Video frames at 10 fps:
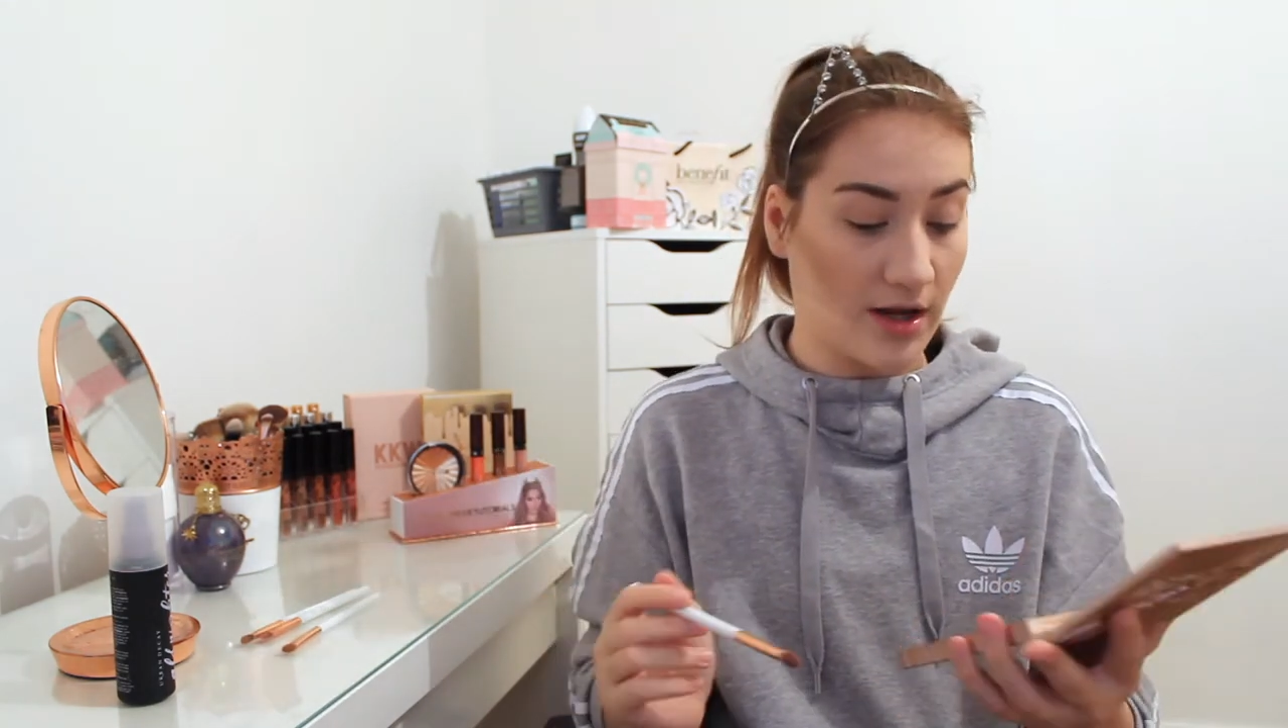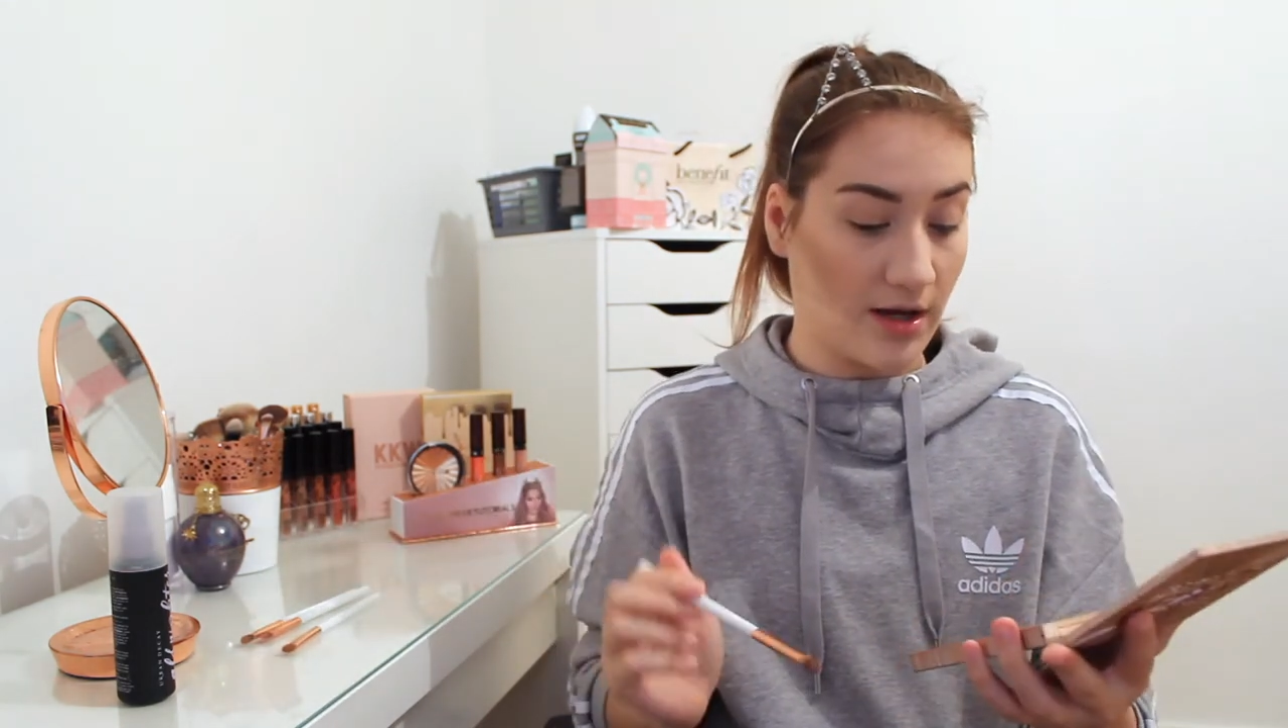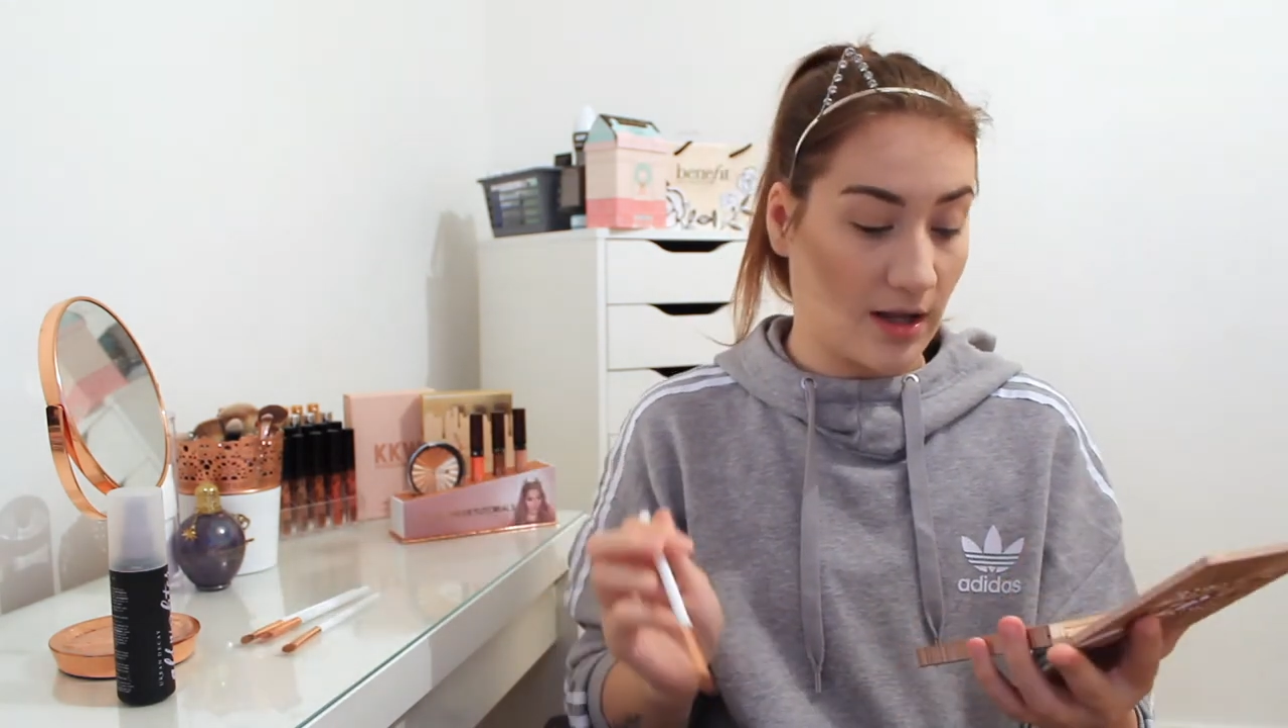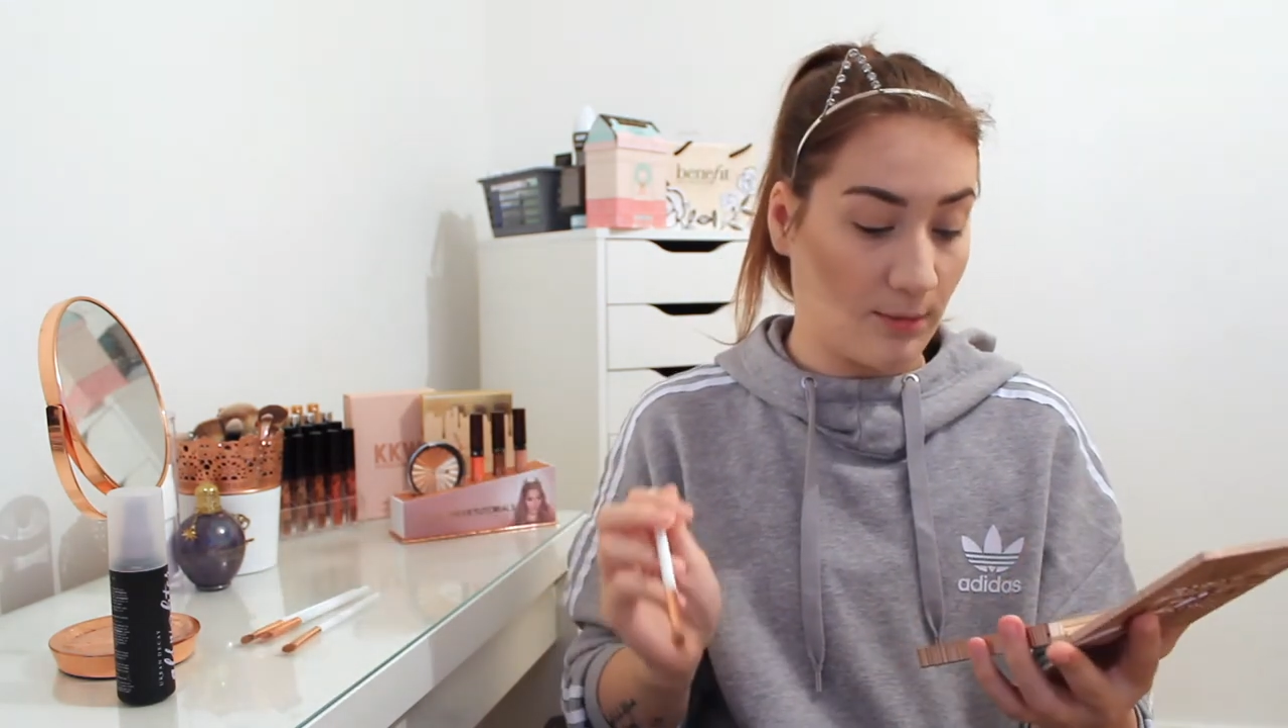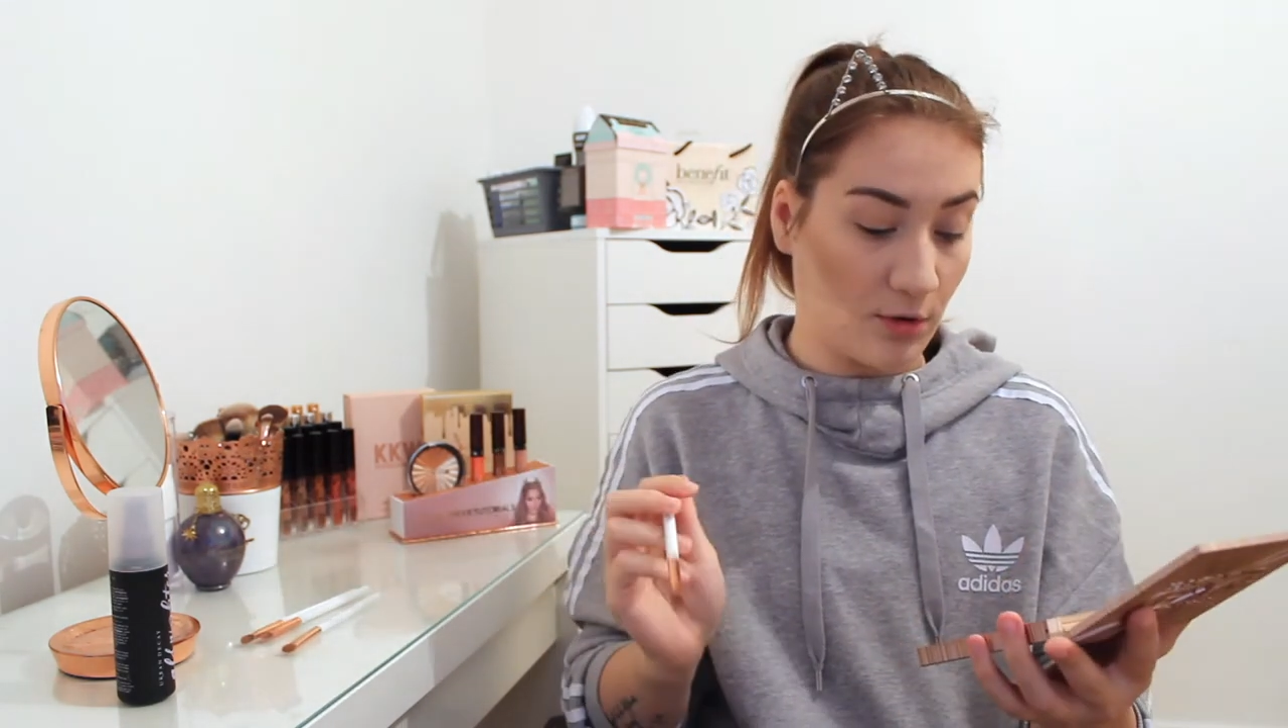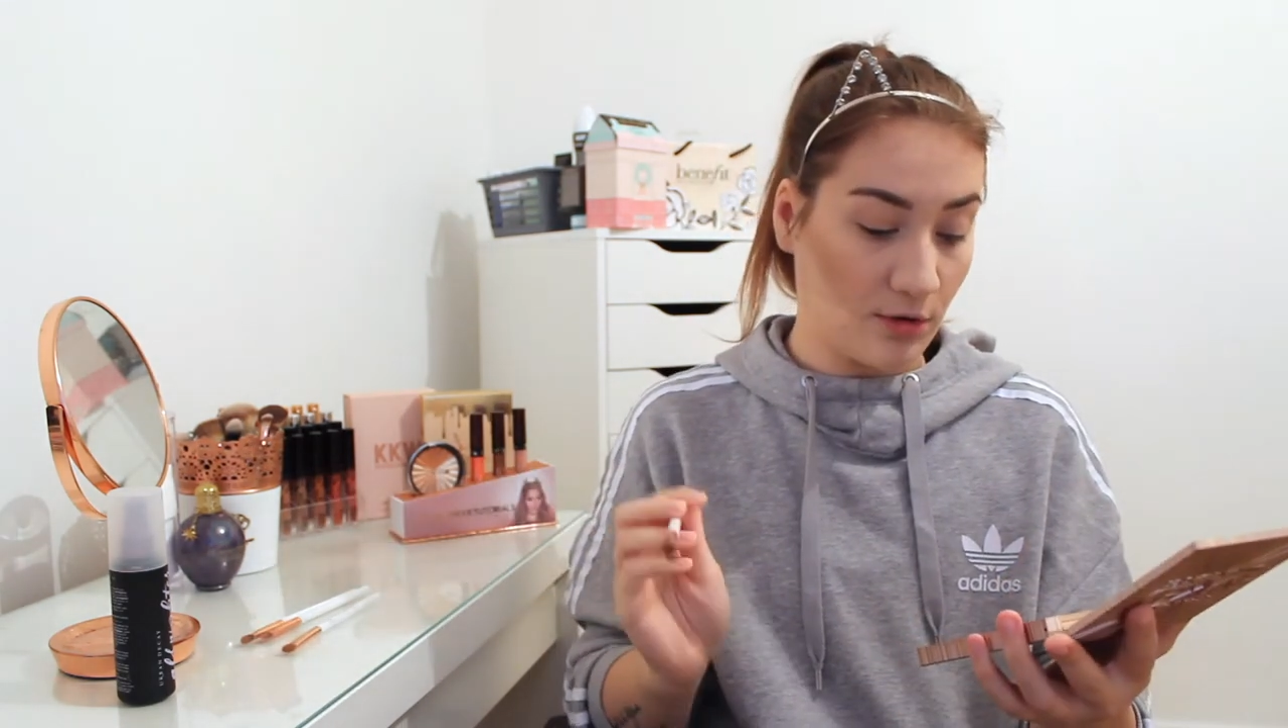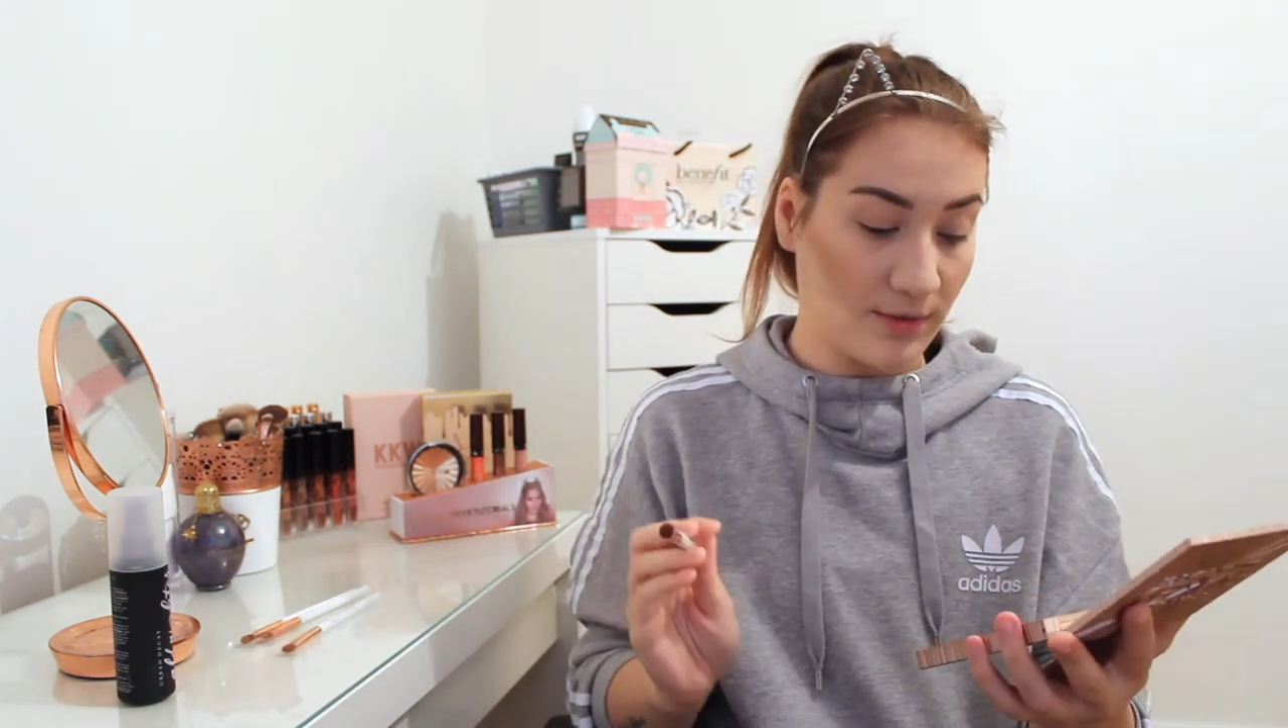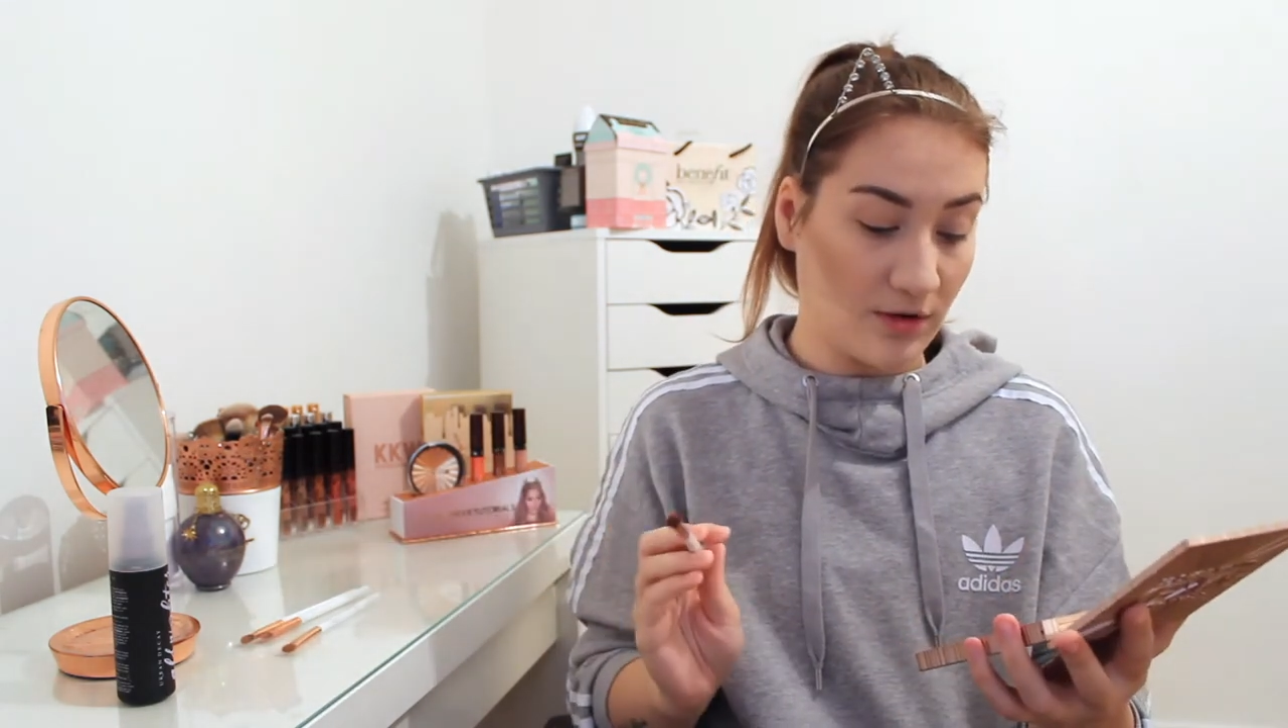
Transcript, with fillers: and I'm going to